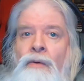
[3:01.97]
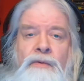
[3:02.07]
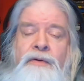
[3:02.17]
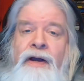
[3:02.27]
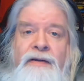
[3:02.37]
Oh,
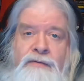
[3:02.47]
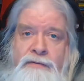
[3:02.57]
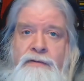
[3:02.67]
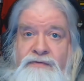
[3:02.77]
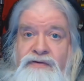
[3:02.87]

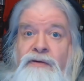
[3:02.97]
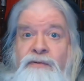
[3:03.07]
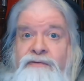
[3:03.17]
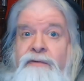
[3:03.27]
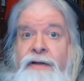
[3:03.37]
neither. She
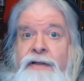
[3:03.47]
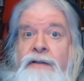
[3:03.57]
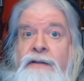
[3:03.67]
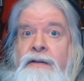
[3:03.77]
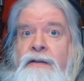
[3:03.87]
was like,
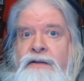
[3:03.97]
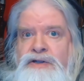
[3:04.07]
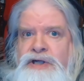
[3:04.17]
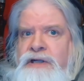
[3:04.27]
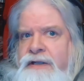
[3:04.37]

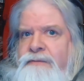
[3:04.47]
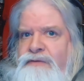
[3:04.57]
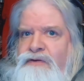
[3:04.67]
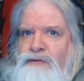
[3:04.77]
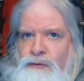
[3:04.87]
she
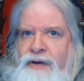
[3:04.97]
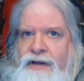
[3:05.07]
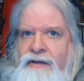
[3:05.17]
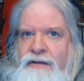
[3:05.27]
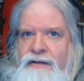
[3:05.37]
lives to
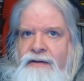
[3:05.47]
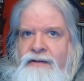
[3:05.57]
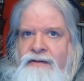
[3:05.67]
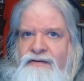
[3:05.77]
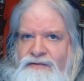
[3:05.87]
trade.
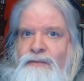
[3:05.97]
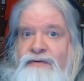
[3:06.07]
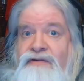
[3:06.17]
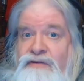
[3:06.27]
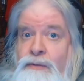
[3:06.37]
This is
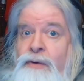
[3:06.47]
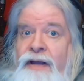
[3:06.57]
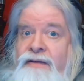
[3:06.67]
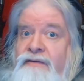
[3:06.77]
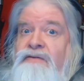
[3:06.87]
what she's good
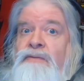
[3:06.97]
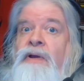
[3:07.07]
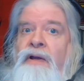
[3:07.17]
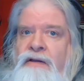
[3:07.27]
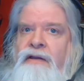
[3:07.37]
at.
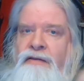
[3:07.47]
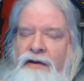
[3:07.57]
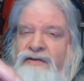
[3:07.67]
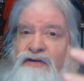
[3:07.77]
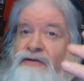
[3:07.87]

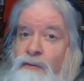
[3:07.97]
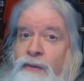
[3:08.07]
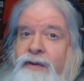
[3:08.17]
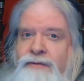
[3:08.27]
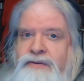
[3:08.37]
She's a
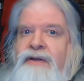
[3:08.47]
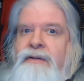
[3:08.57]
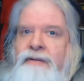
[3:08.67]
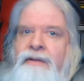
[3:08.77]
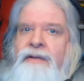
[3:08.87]
wheeler
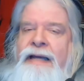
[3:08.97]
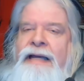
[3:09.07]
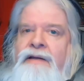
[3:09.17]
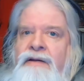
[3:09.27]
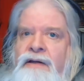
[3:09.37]
dealer,
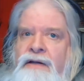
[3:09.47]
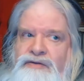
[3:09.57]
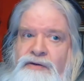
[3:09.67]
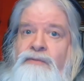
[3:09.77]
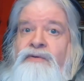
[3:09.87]
and
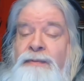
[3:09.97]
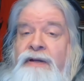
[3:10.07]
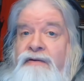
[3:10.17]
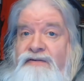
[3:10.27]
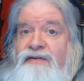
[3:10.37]
she was
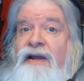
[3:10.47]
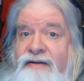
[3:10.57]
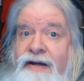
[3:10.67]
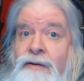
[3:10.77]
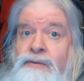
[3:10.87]
being
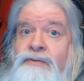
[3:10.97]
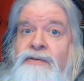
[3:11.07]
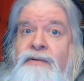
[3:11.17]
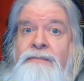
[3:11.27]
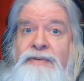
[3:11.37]
sent out
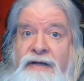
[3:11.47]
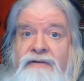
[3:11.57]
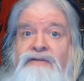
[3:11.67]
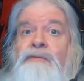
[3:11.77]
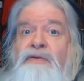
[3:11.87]

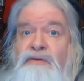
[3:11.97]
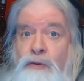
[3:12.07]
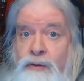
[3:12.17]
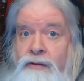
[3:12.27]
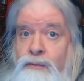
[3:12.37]
because she was
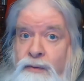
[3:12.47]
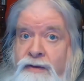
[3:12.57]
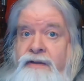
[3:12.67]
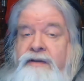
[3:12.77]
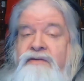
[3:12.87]
good at
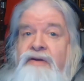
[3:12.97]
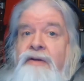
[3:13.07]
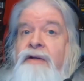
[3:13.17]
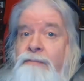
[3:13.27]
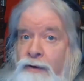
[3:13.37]
wheeling and
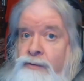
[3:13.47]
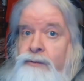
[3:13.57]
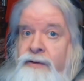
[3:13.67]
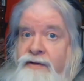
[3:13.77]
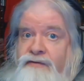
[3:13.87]
dealing,
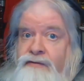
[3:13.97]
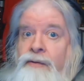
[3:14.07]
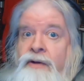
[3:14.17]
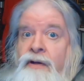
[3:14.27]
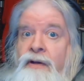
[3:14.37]
bartering and so on.